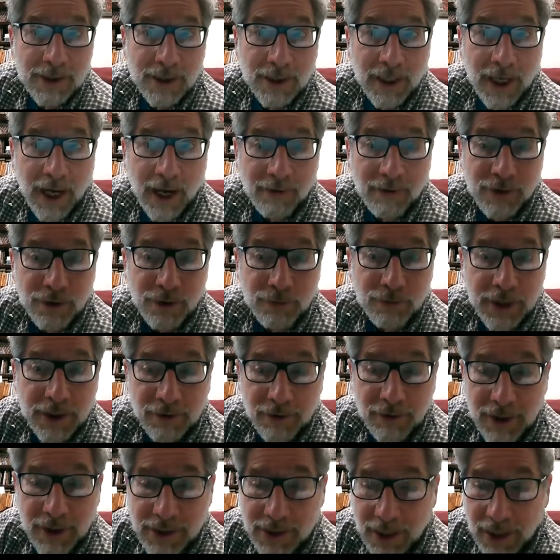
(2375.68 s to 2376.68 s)
so you have to read
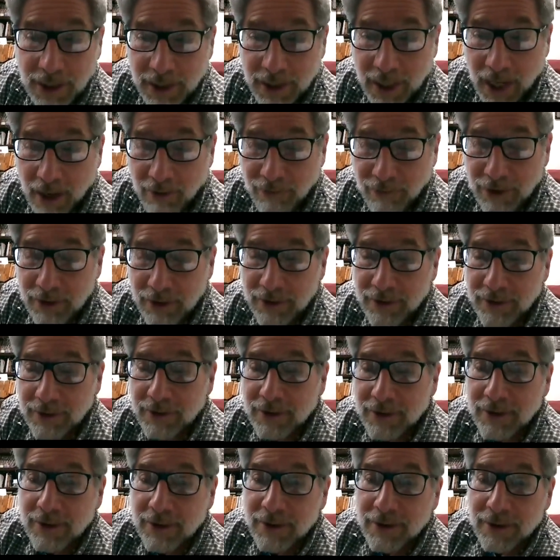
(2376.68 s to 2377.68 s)
the rest of the novel.
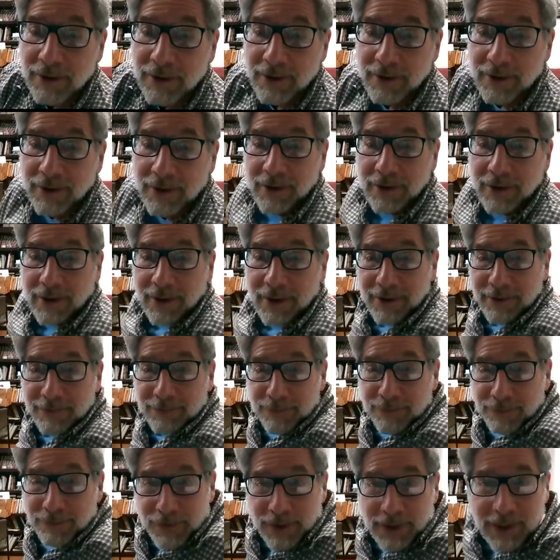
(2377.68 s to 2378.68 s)

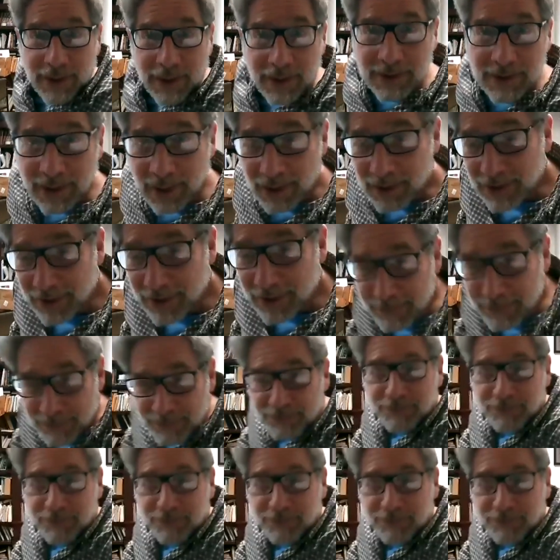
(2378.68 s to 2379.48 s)
What can I tell you?